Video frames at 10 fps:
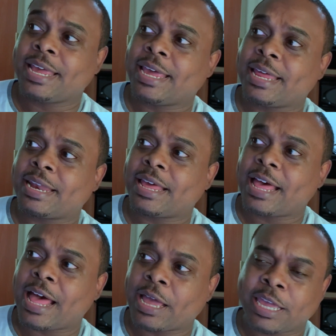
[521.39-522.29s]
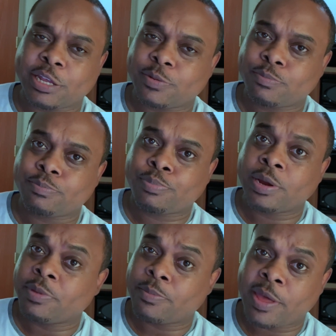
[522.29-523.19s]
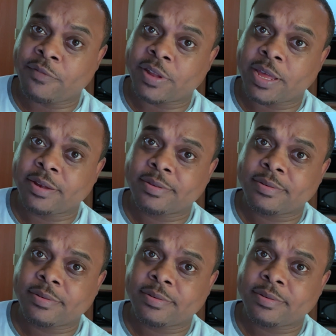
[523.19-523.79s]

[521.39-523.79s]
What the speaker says: And I get premium pay for that.